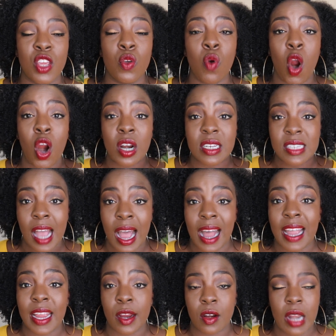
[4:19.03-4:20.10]
You are
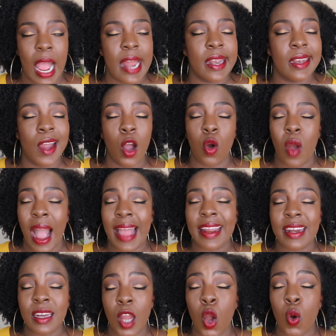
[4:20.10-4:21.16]
tired. I know,
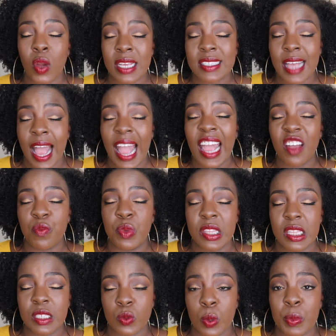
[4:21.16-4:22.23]
because I have
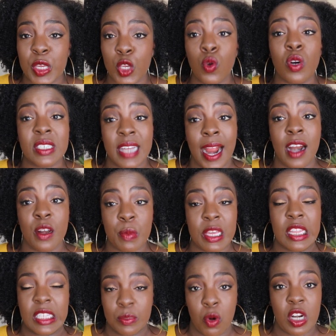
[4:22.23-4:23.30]
been this woman. You are tired of
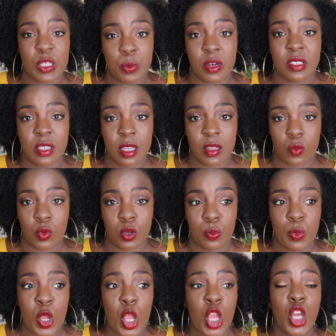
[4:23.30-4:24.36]
being the smartest person in the room.
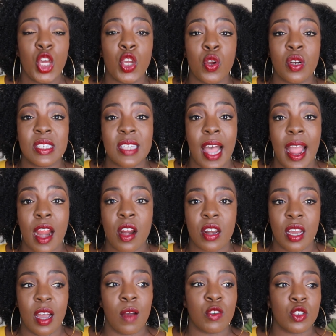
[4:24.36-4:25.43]
You are
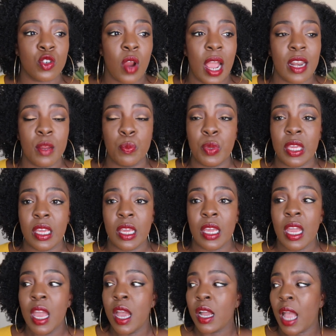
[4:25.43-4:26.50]
tired of trying to
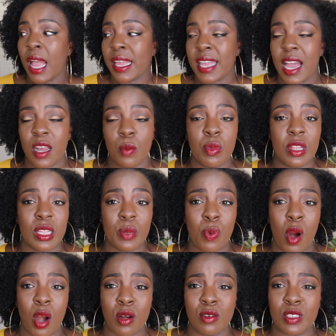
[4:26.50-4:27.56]
be accountability
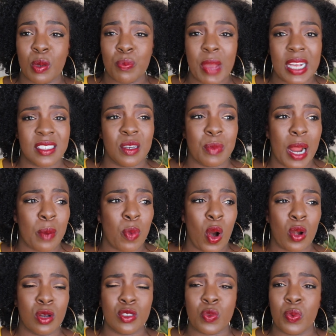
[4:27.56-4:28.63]
partners or mastermind
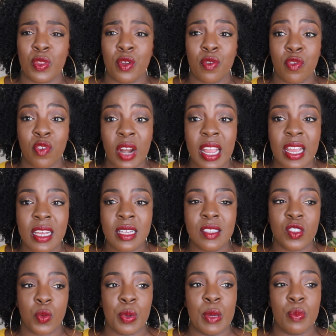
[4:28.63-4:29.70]
partners with your
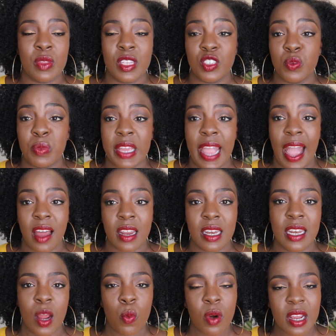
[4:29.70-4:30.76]
friends or people that you meet out at
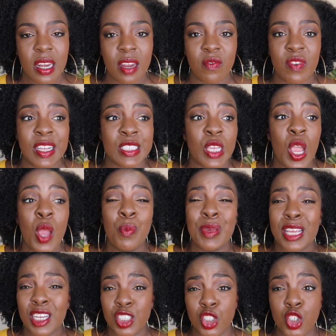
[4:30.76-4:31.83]
networking events,
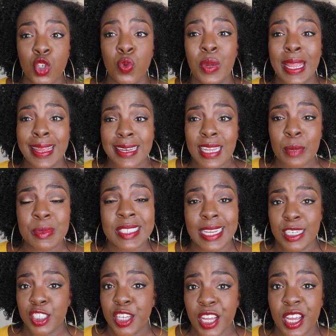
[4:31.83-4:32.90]
because you end up
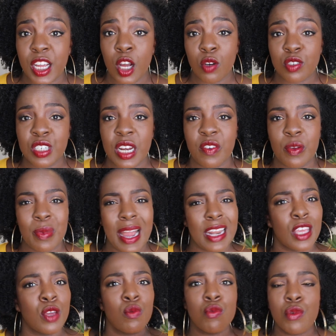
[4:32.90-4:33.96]
teaching and coaching everybody.
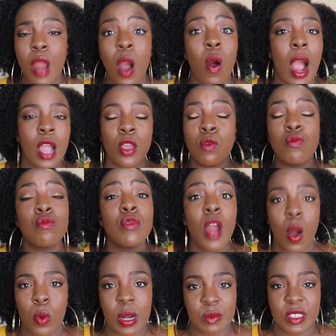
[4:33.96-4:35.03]
You know
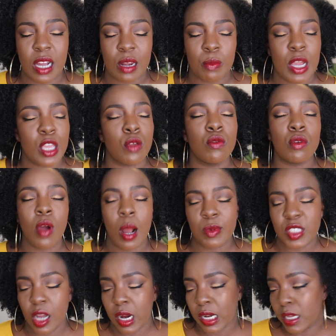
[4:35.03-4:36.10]
what I'm talking about. You know I'm
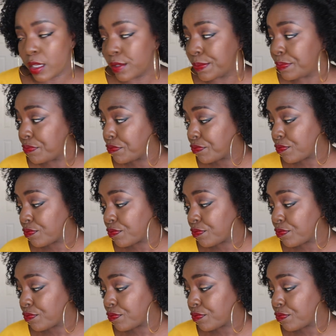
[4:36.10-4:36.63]
talking to you.